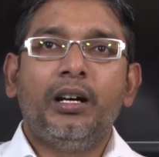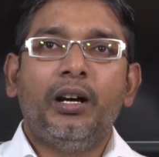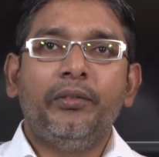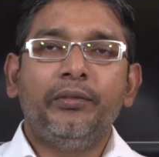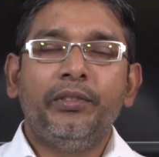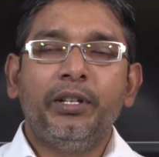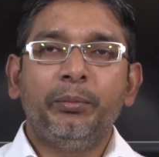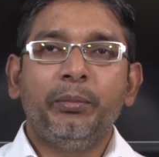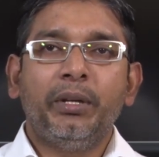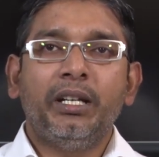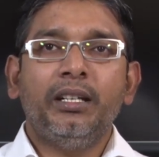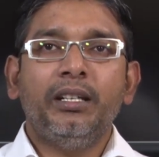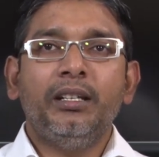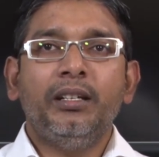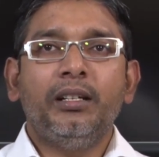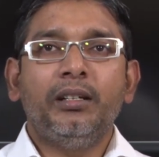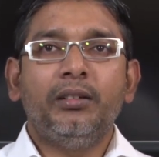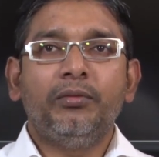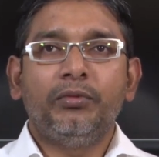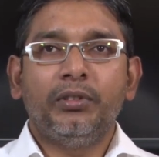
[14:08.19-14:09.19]
of the
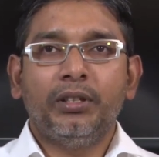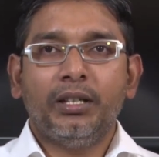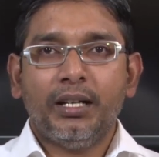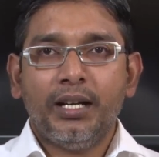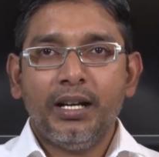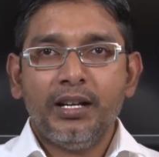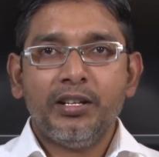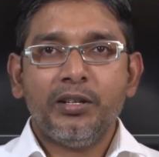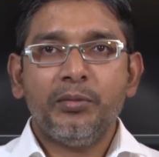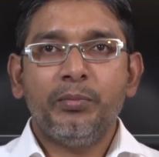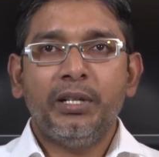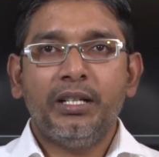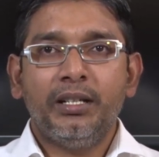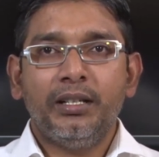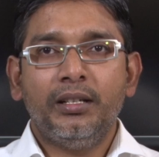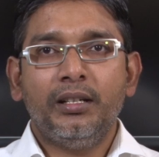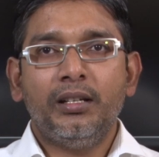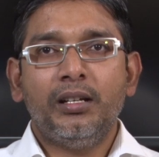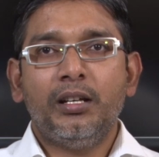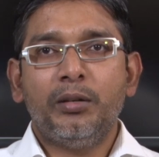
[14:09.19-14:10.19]
material crushed
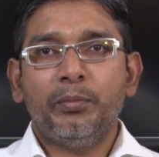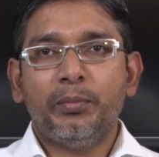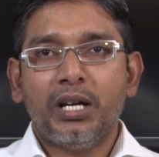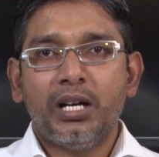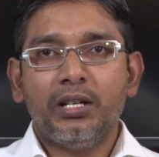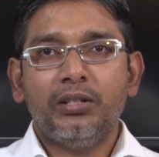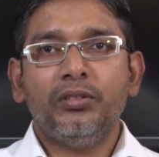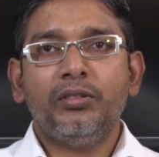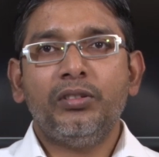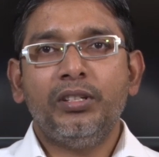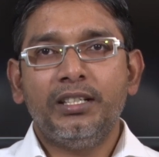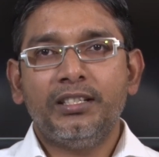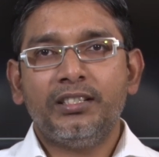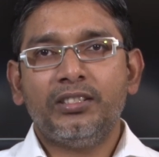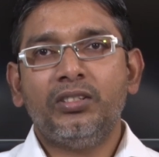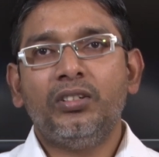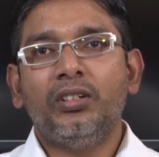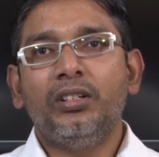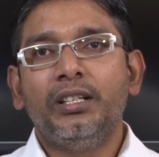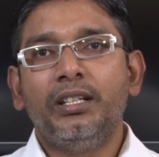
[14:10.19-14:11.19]
material or particulate
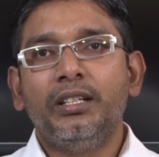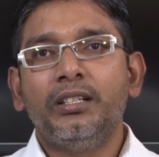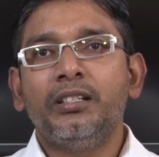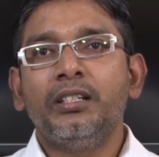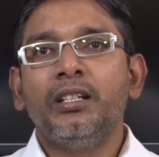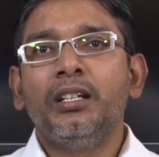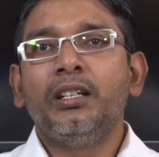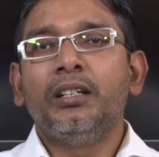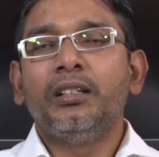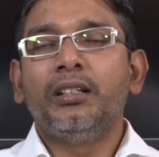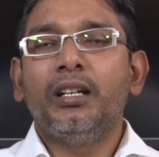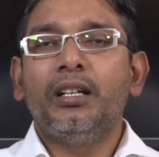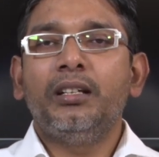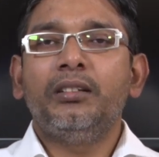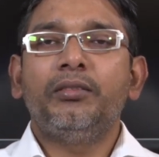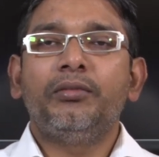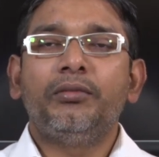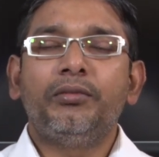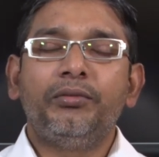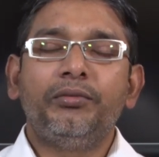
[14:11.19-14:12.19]
solids
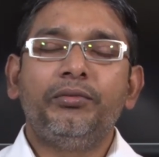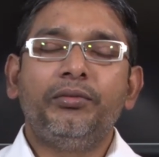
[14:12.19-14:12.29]
that